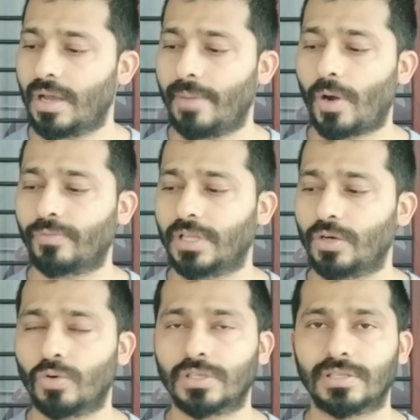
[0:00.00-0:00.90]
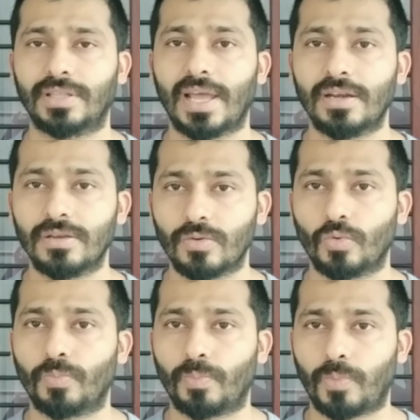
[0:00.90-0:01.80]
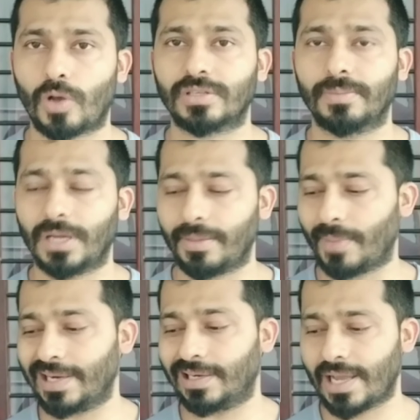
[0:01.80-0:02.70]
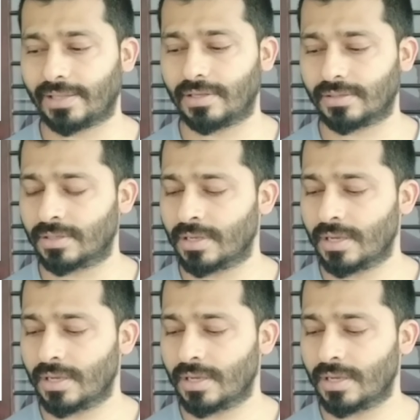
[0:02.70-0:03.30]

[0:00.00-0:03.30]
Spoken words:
about the notes, then you possibly might like this.